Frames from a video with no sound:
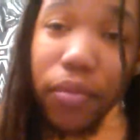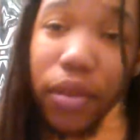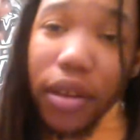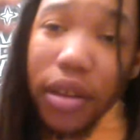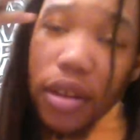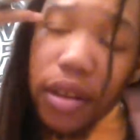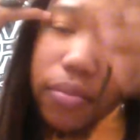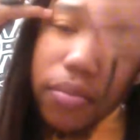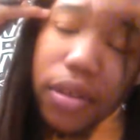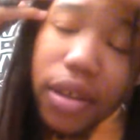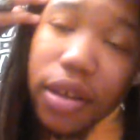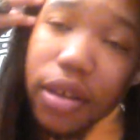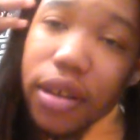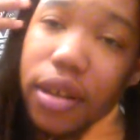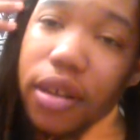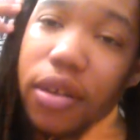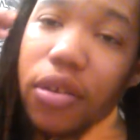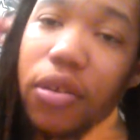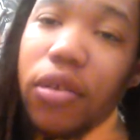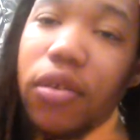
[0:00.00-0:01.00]
end up cutting
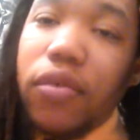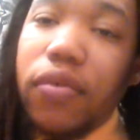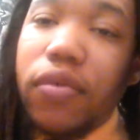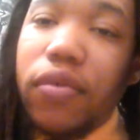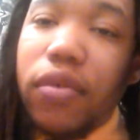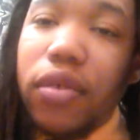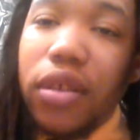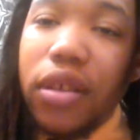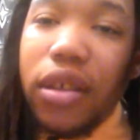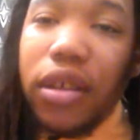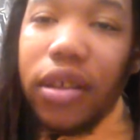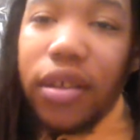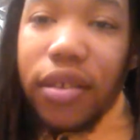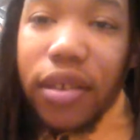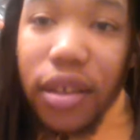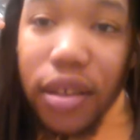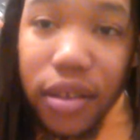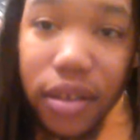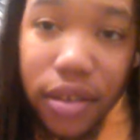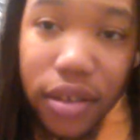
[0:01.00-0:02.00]
that off, because
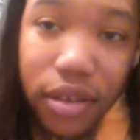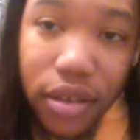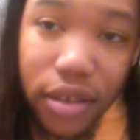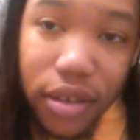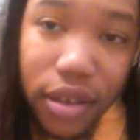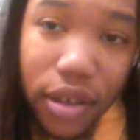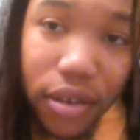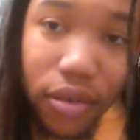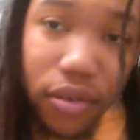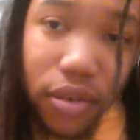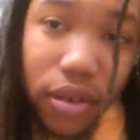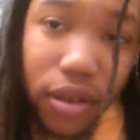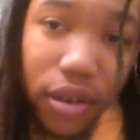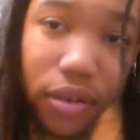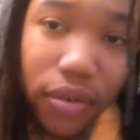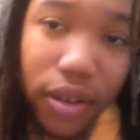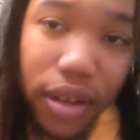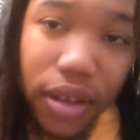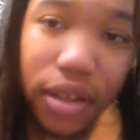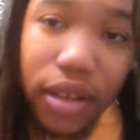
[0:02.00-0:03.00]
that looks, I don't know, I
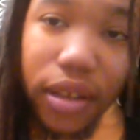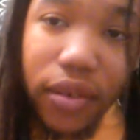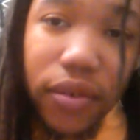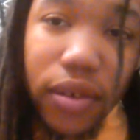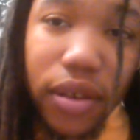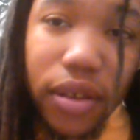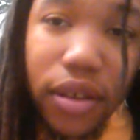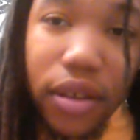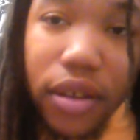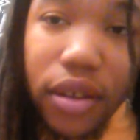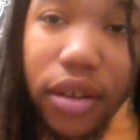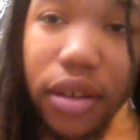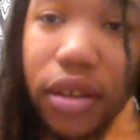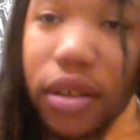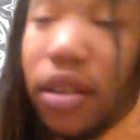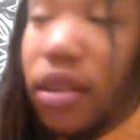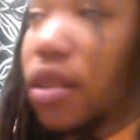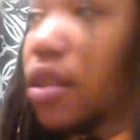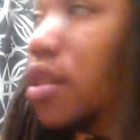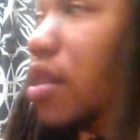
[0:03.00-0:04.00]
don't like that right there.
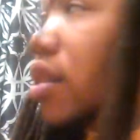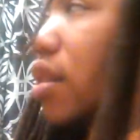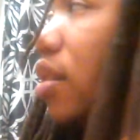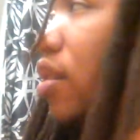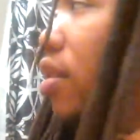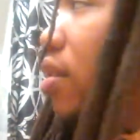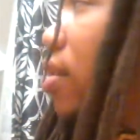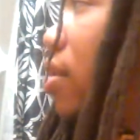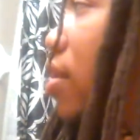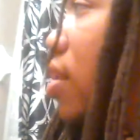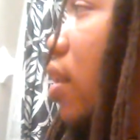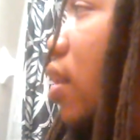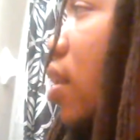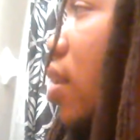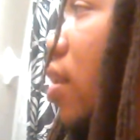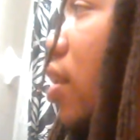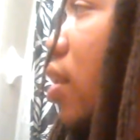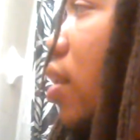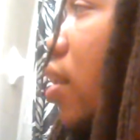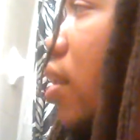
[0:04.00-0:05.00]
It looks kind
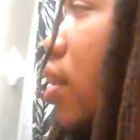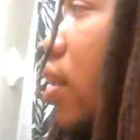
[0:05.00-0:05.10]
of